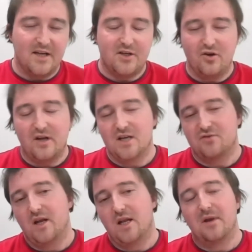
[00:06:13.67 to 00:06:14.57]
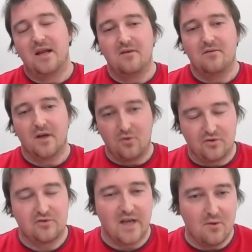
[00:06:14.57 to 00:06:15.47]
Do you guys really believe, I know
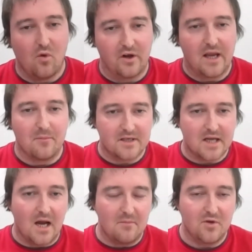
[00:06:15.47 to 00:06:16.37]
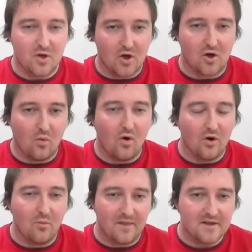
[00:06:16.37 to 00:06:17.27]
you'll say one game at a time, you can go on
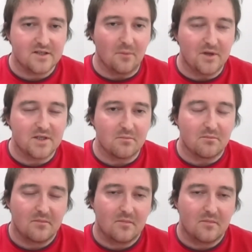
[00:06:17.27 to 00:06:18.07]
and win this championship?